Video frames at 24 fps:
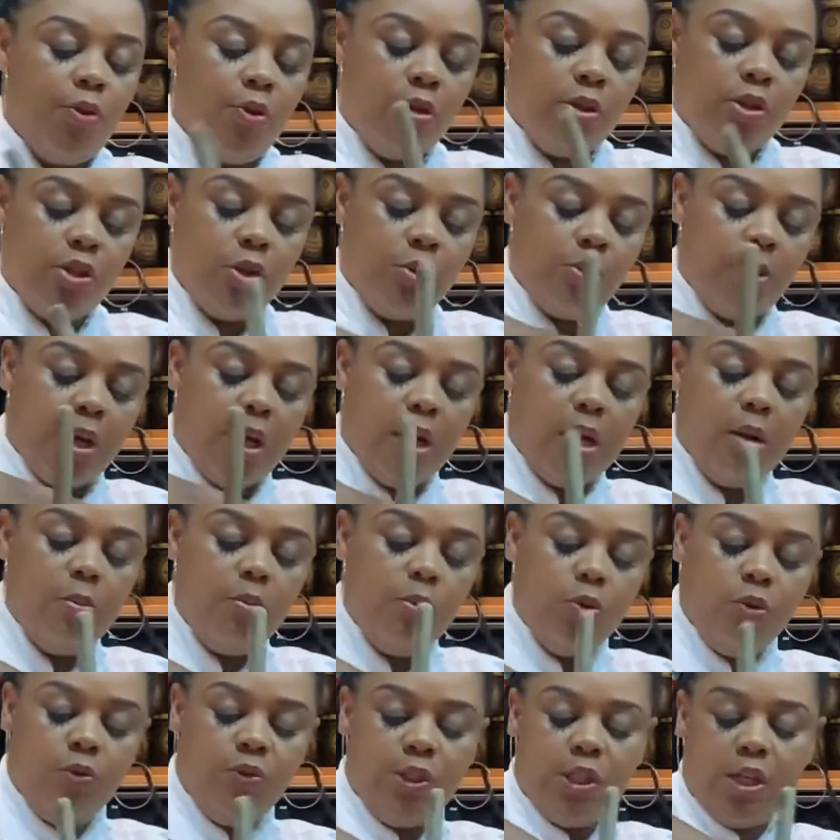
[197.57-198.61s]
So we're going to
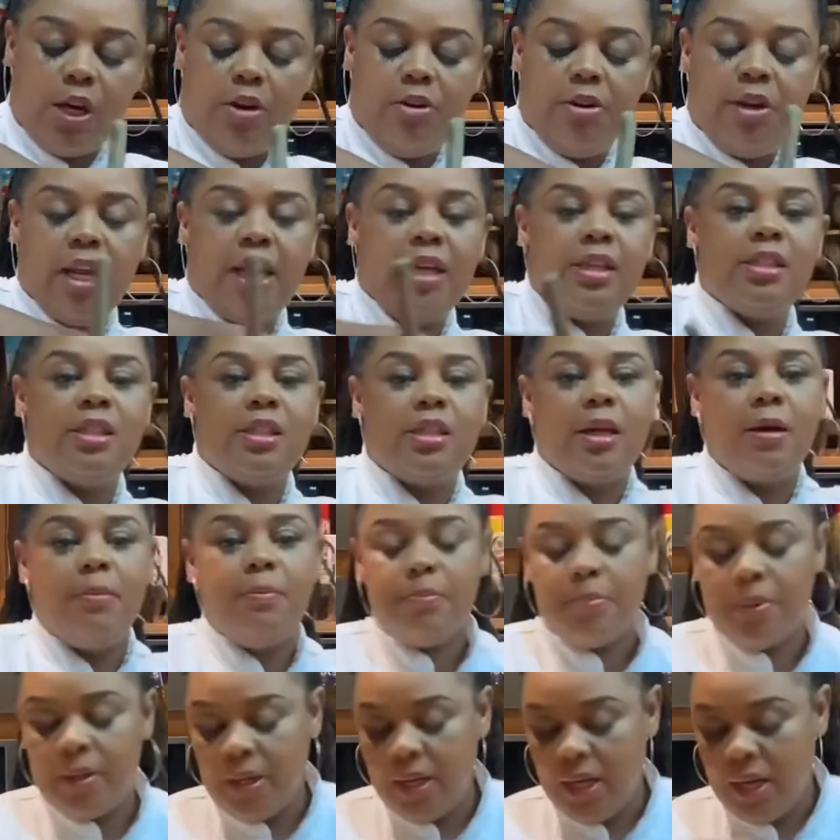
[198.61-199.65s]
move to our next
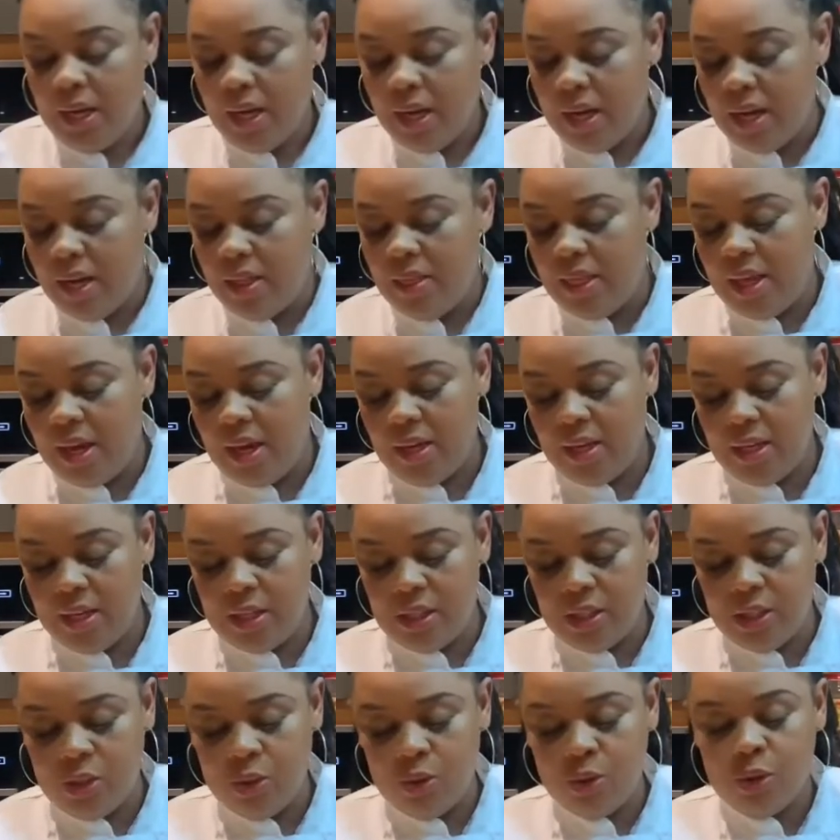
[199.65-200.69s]
step, and that
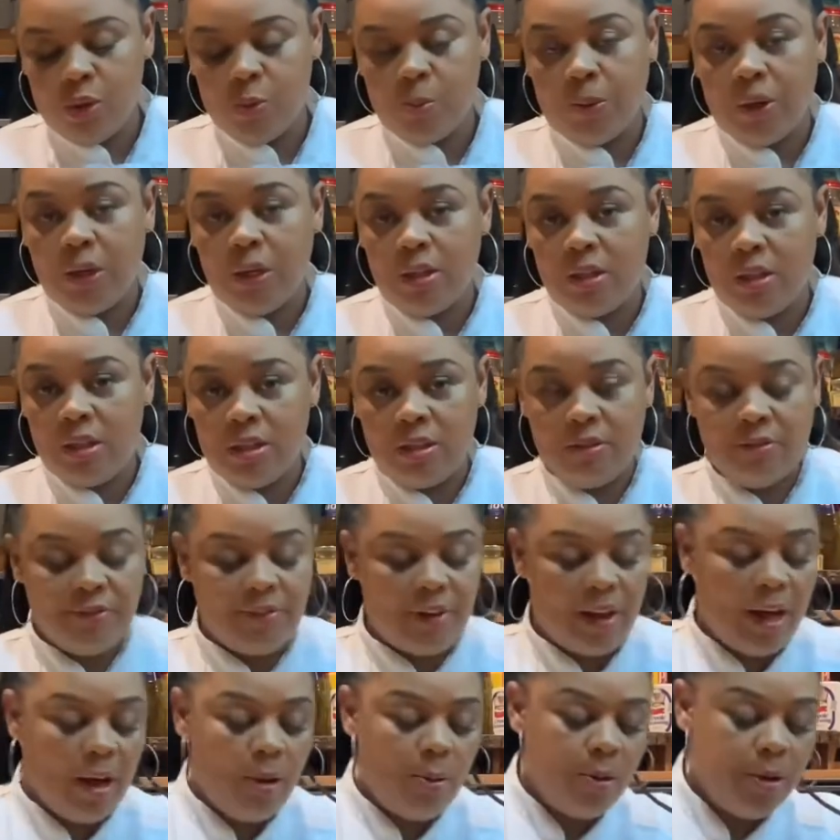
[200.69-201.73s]
is to sprinkle in the
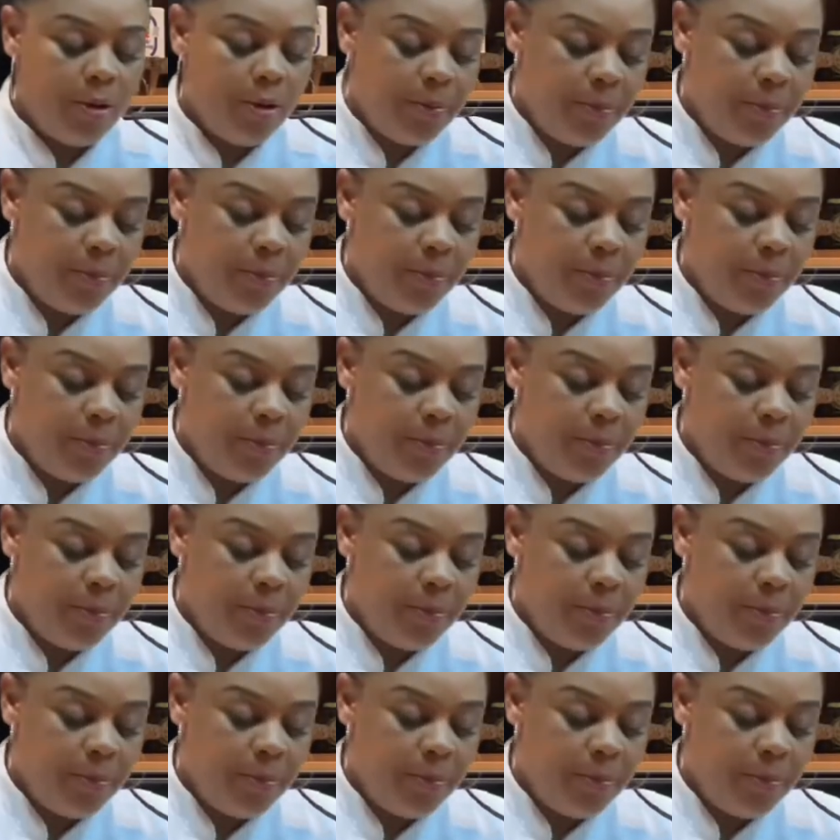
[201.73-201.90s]
flour.